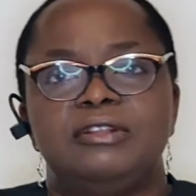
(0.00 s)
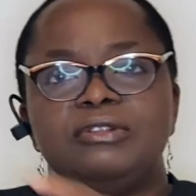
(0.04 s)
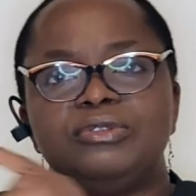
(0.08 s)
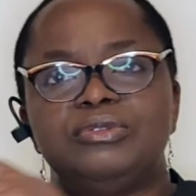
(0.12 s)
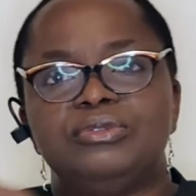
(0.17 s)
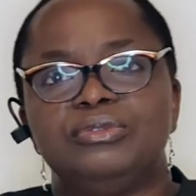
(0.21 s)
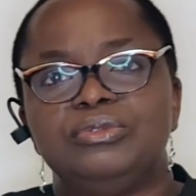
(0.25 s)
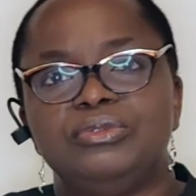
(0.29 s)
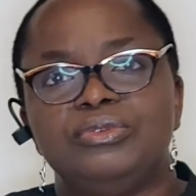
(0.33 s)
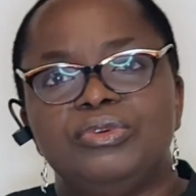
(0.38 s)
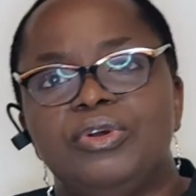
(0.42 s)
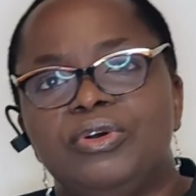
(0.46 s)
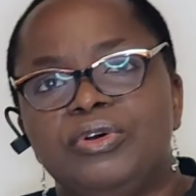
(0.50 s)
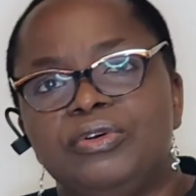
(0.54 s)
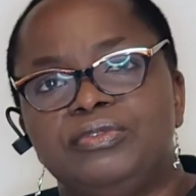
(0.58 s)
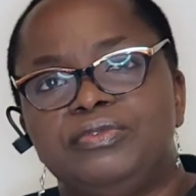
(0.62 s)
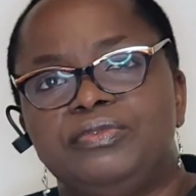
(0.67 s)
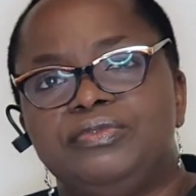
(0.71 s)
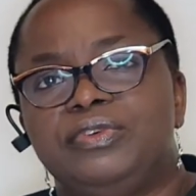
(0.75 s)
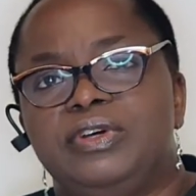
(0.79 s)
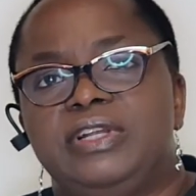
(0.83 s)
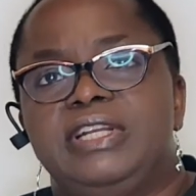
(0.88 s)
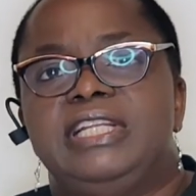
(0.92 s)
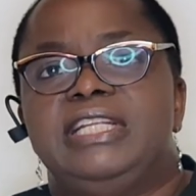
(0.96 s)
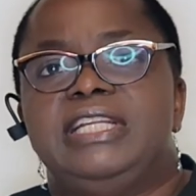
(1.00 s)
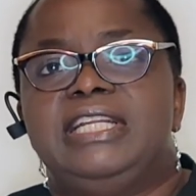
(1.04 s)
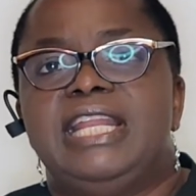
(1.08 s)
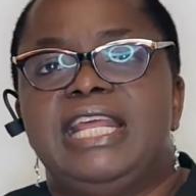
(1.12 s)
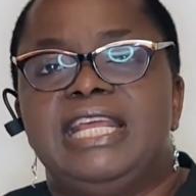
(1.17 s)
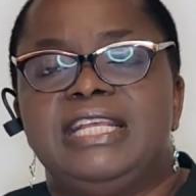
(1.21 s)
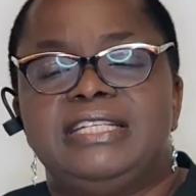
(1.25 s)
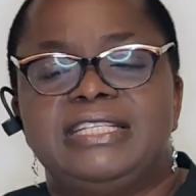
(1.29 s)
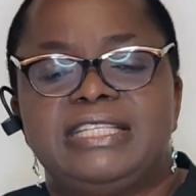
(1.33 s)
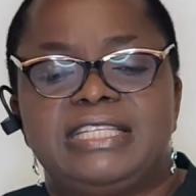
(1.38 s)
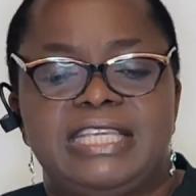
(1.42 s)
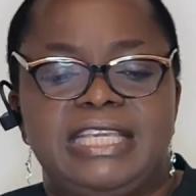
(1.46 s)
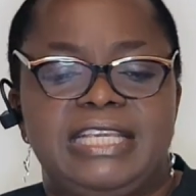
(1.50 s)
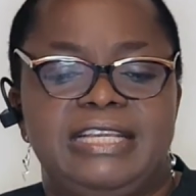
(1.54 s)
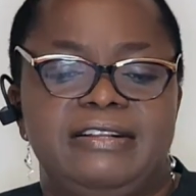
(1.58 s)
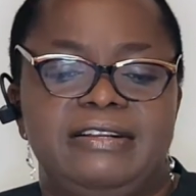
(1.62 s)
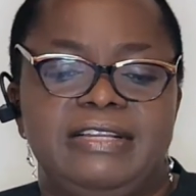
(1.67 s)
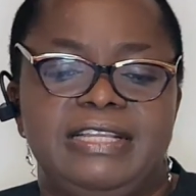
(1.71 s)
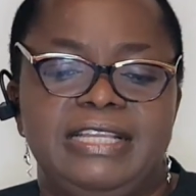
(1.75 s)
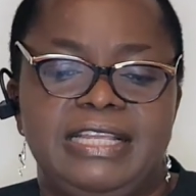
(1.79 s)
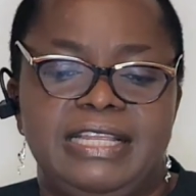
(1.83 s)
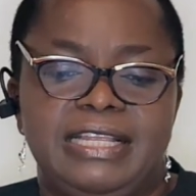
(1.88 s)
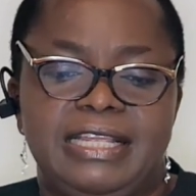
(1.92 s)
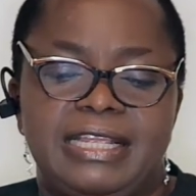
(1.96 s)
to go for the next skill
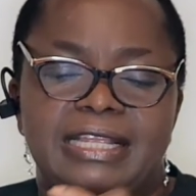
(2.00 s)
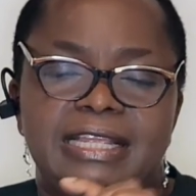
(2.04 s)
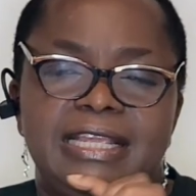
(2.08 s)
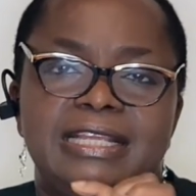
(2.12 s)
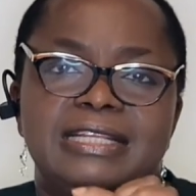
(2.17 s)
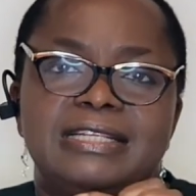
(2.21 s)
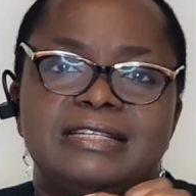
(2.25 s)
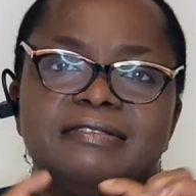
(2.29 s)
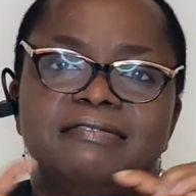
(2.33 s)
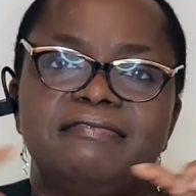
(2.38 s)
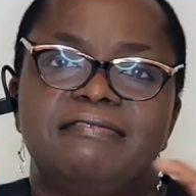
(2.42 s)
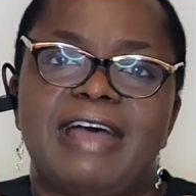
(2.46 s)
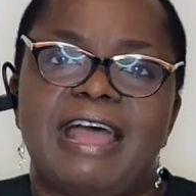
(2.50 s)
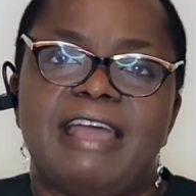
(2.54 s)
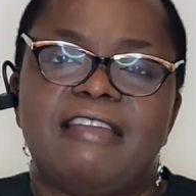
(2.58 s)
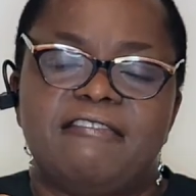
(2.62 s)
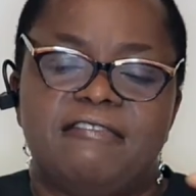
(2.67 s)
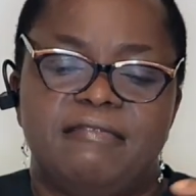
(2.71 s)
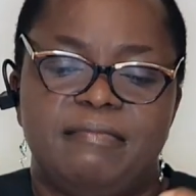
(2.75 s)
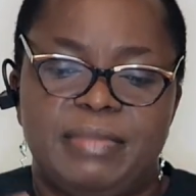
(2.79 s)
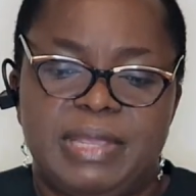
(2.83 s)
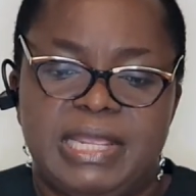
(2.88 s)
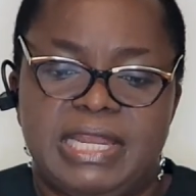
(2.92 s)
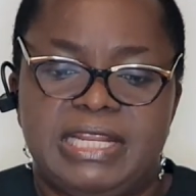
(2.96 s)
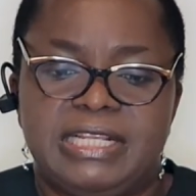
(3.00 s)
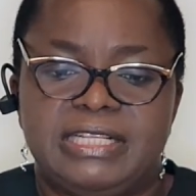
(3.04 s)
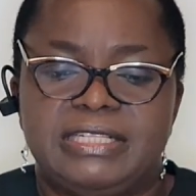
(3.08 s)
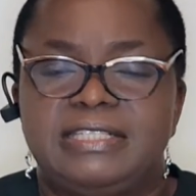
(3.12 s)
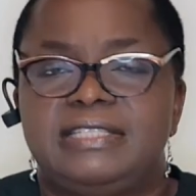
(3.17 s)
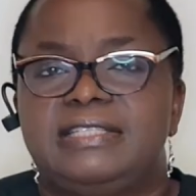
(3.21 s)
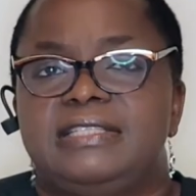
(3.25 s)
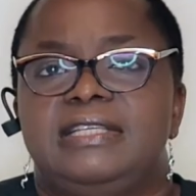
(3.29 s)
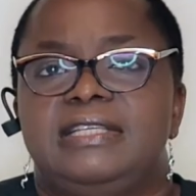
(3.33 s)
is five minutes.